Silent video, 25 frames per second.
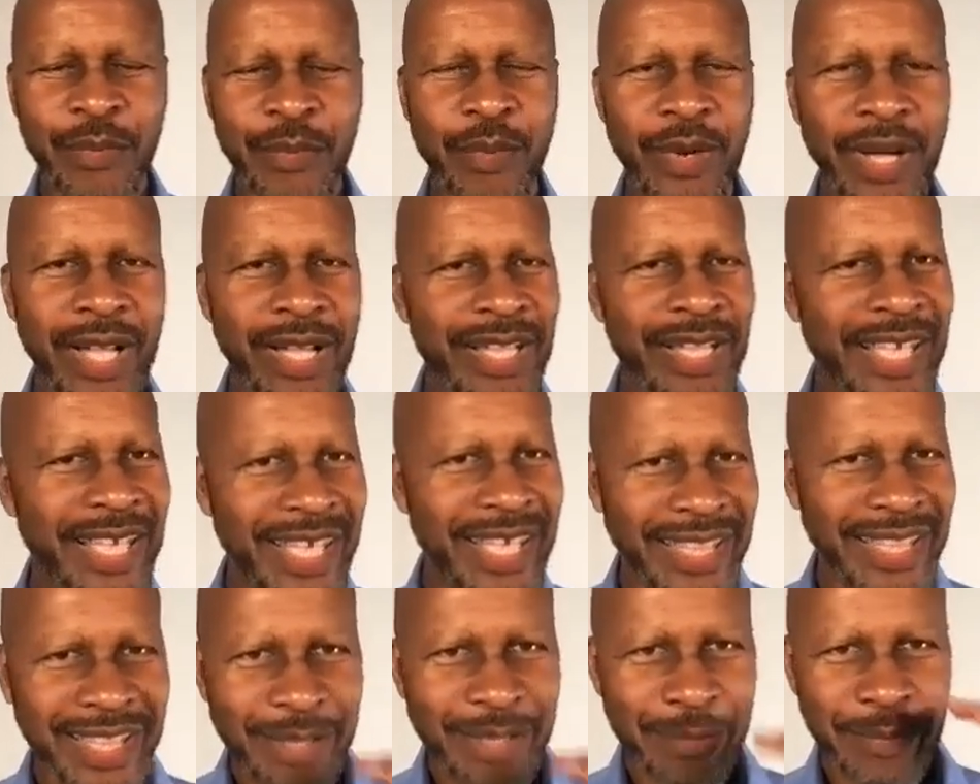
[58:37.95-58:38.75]
Well,
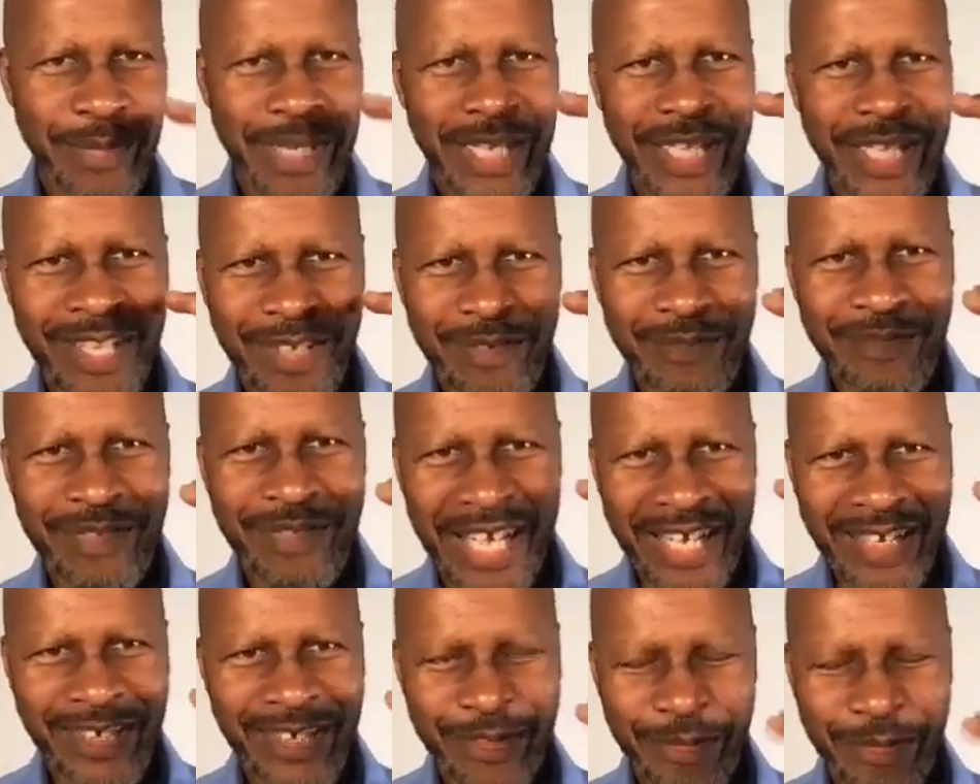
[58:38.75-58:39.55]
in the middle of
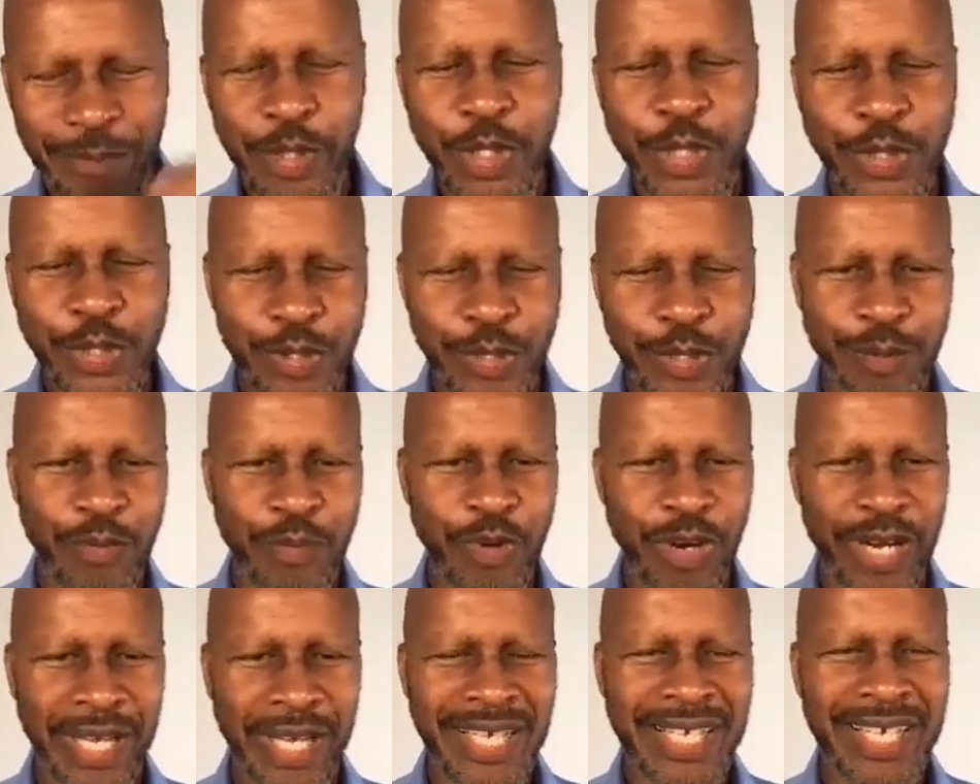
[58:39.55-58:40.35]
that commercial
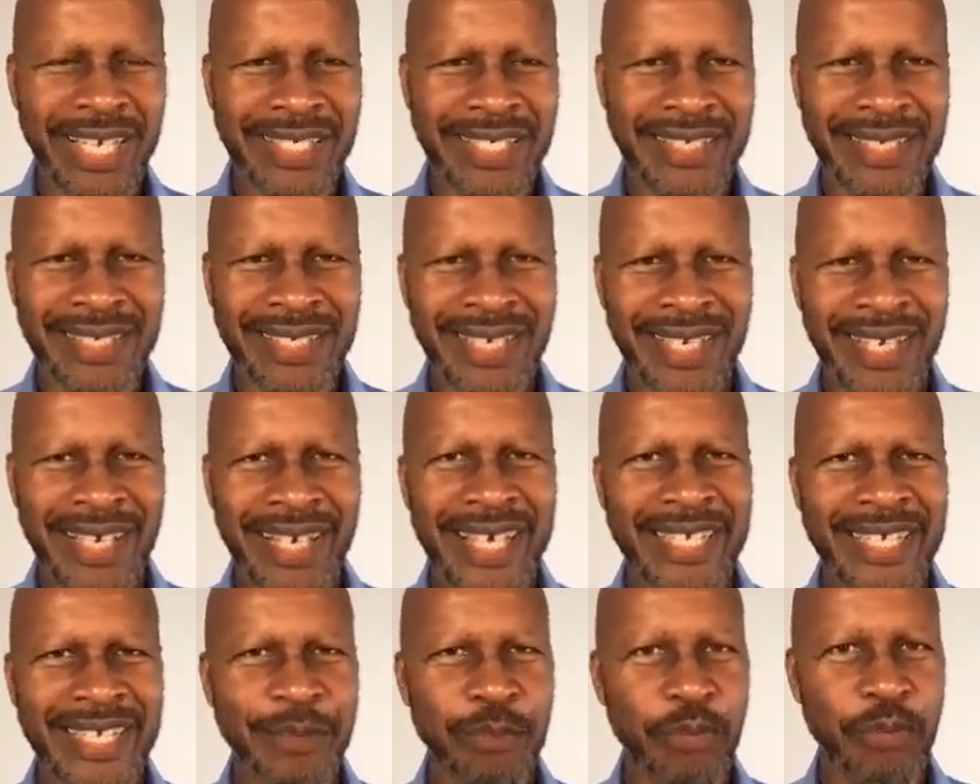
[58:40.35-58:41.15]
break,
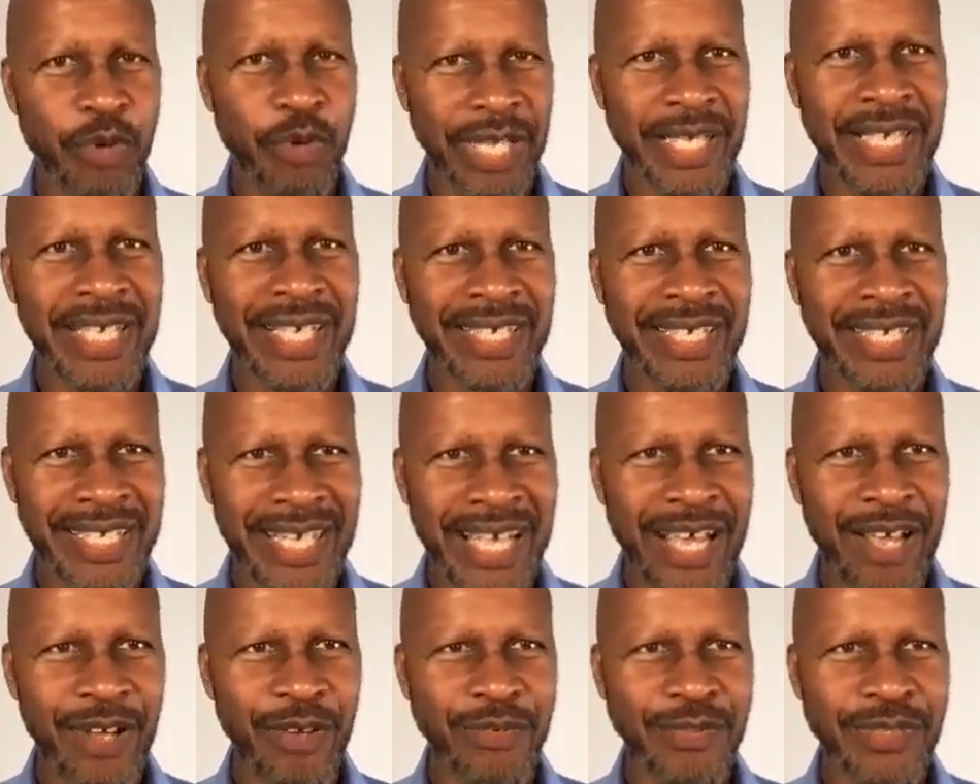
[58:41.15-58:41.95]
it's breaking
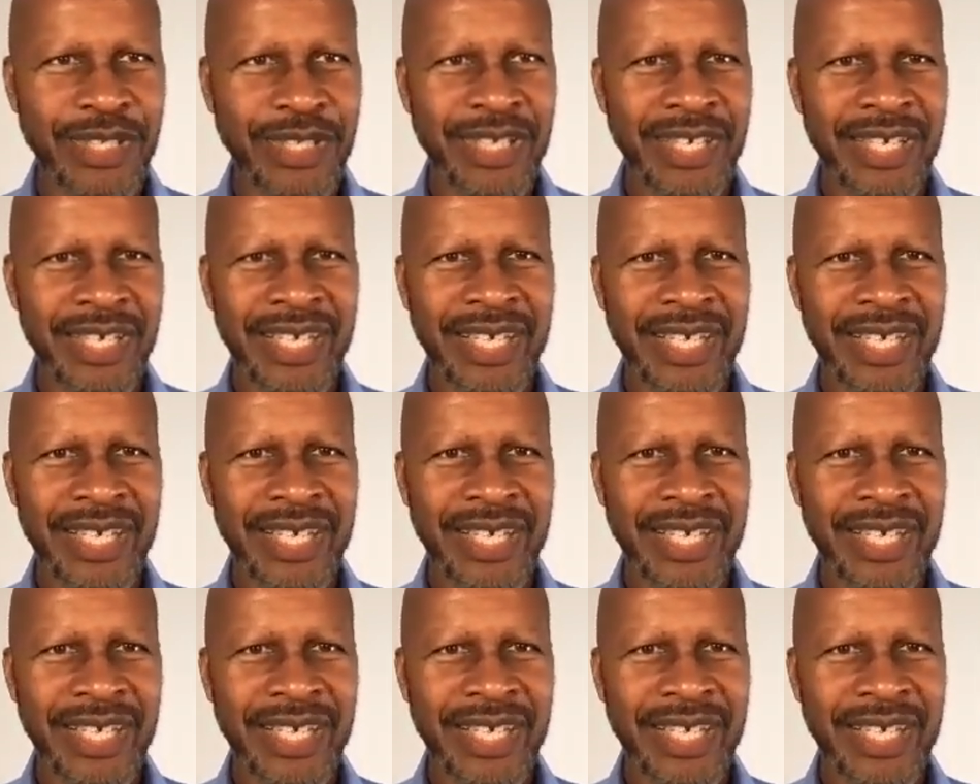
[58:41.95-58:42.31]
down.